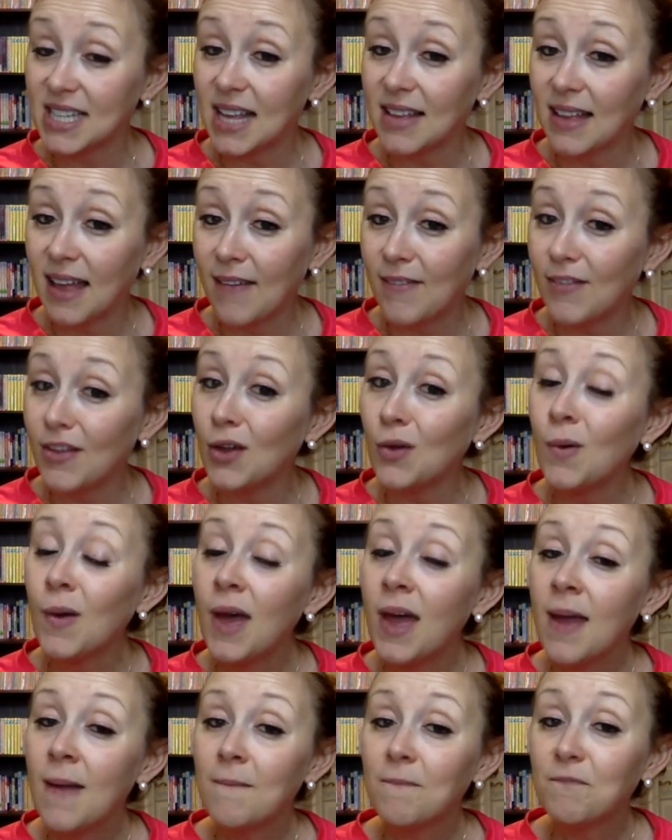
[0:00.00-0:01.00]
I Love You
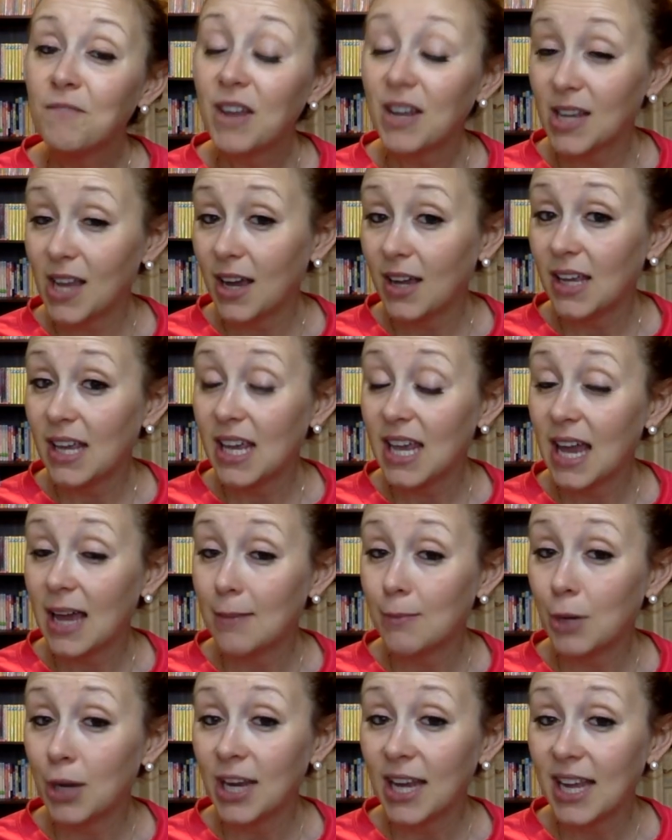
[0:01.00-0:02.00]
found out he
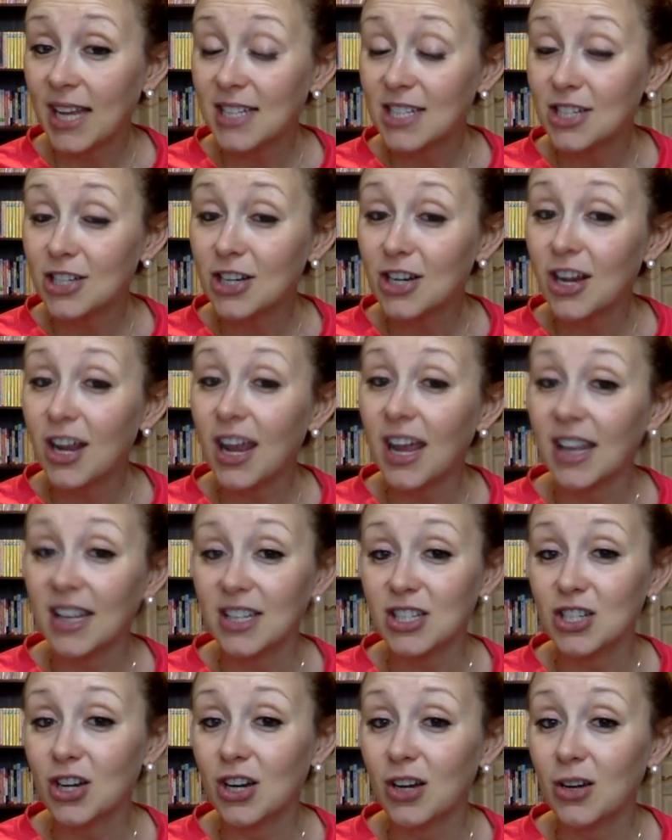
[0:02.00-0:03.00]
had brain cancer and
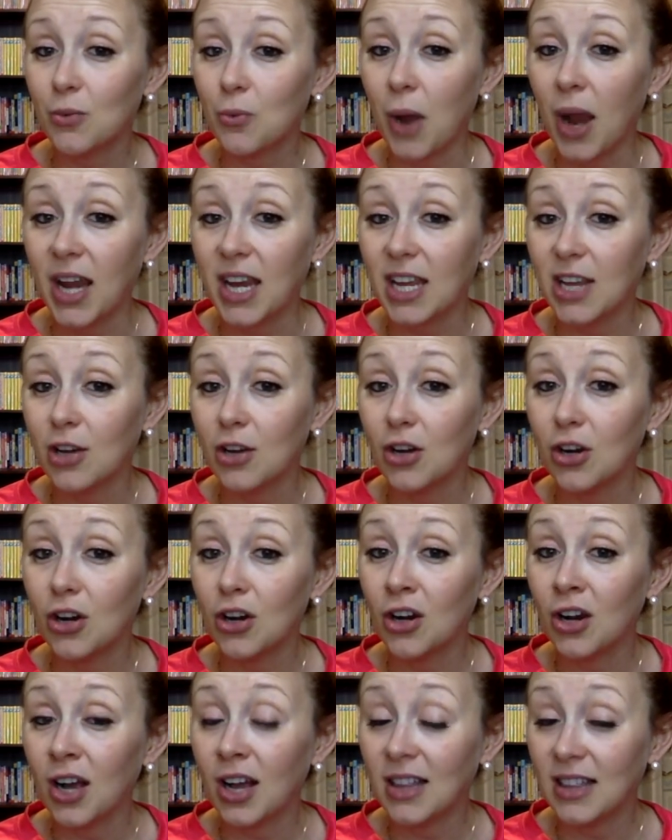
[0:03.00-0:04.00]
started writing
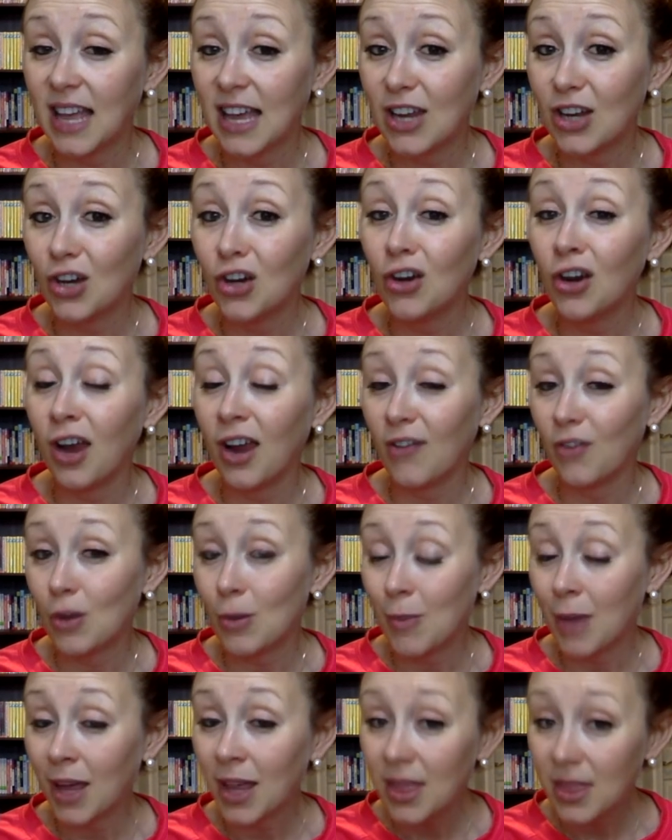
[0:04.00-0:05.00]
her a letter every
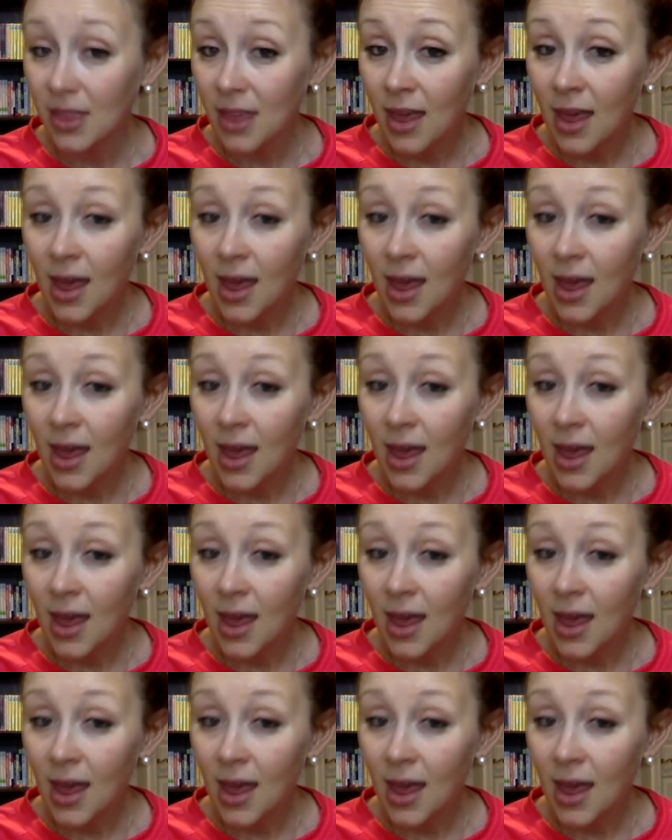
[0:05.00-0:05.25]
month,